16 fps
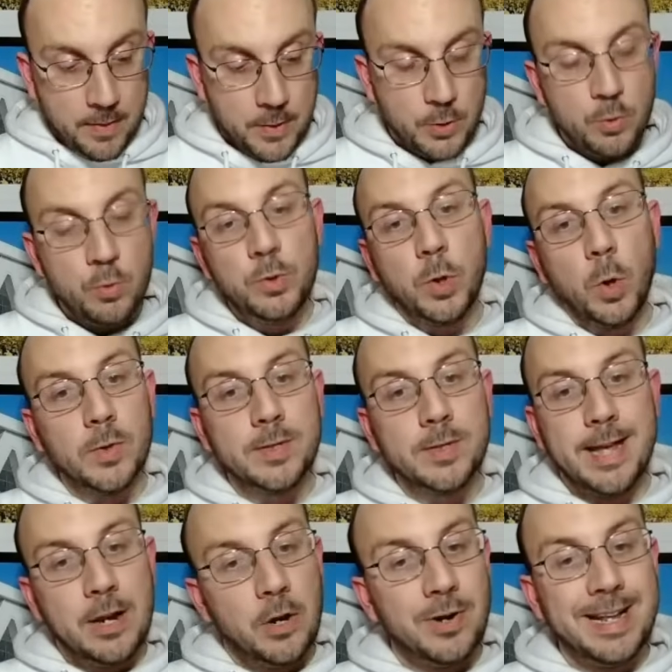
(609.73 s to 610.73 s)
The new gold
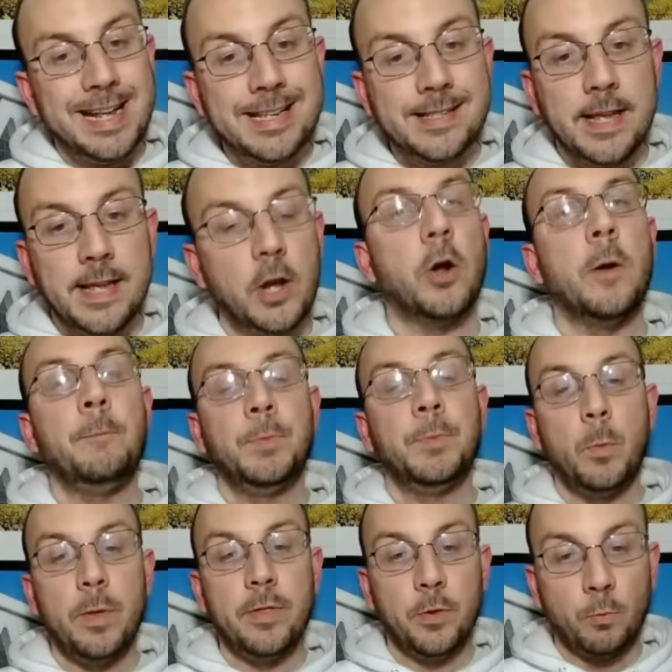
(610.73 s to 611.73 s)
standard is here
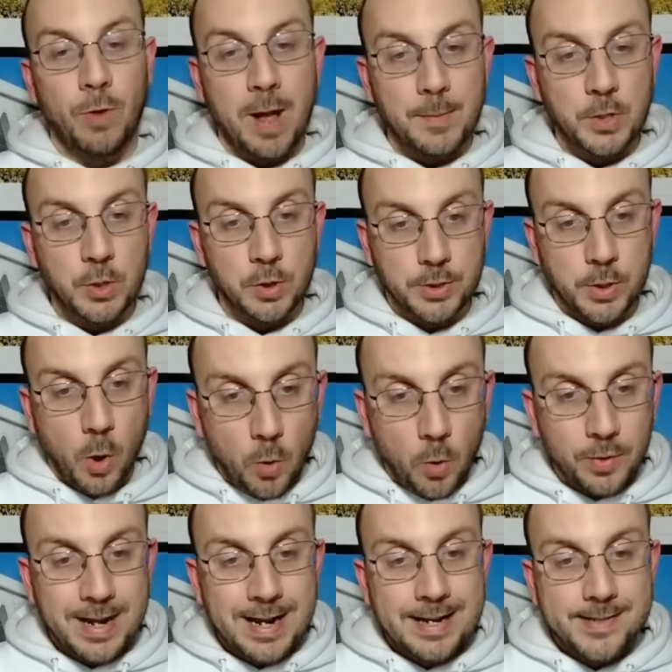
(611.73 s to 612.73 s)
with Robinhood
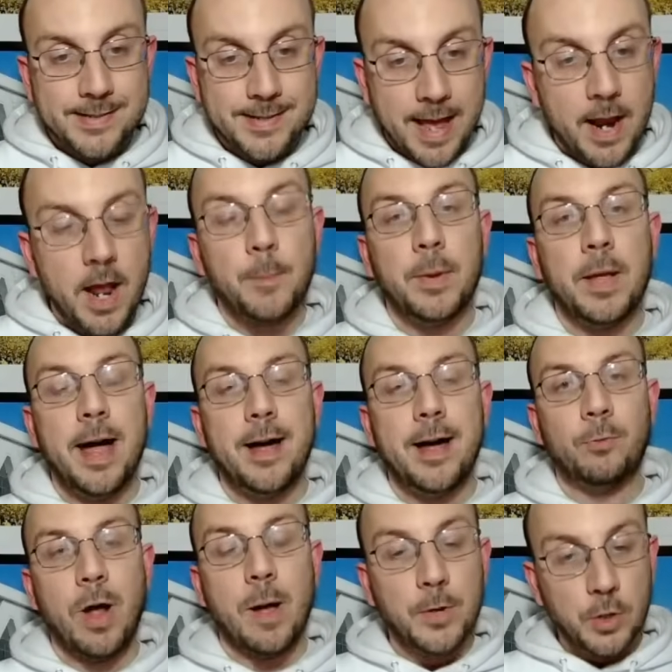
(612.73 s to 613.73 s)
Gold. Sign up
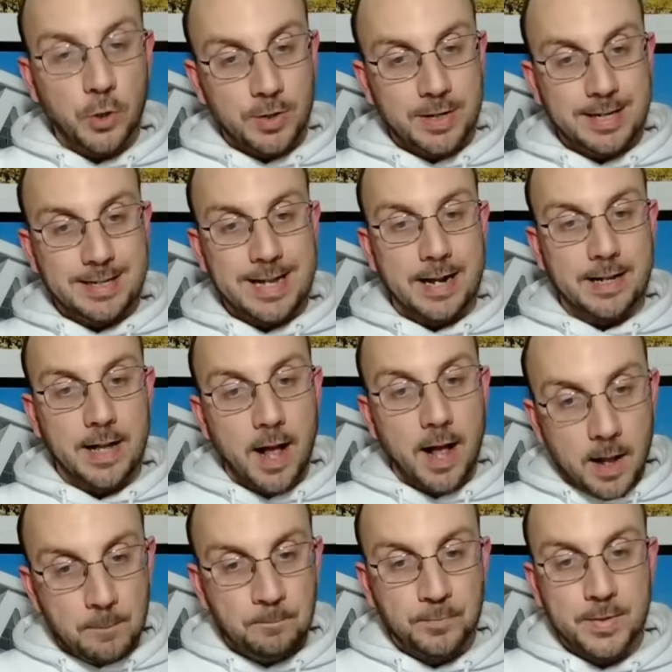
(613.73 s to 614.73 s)
at
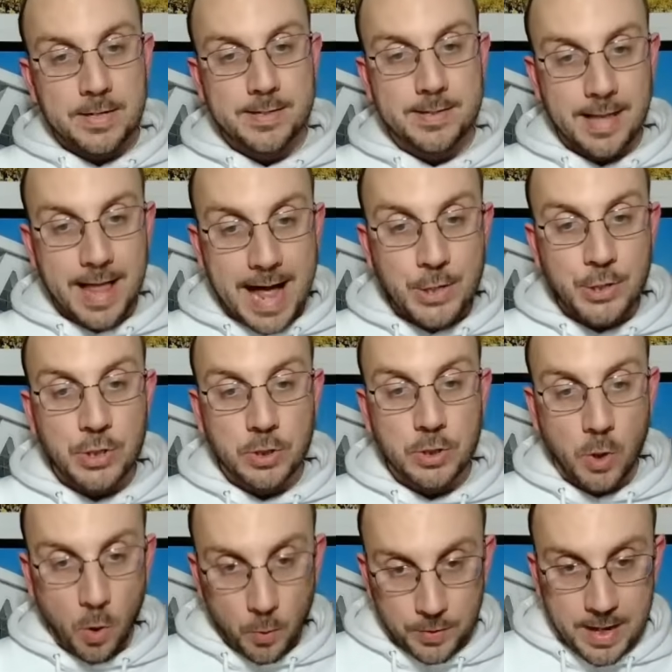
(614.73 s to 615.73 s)

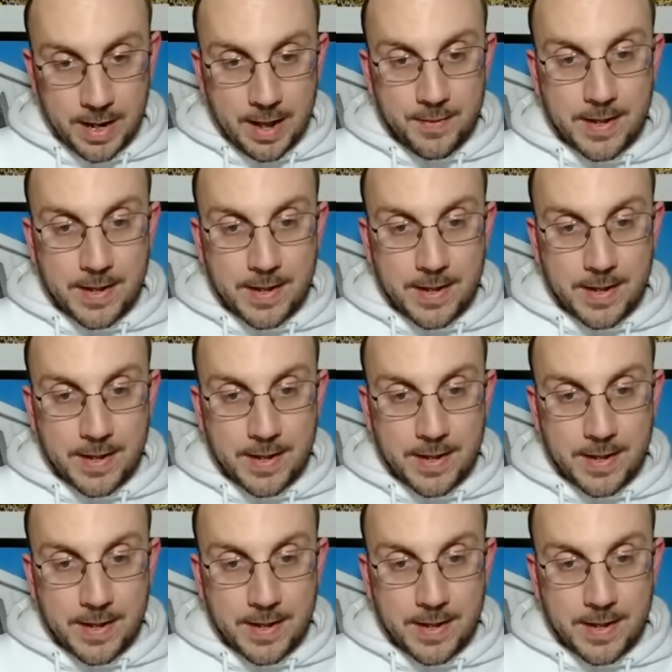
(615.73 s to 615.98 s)
robinhood.com/gold.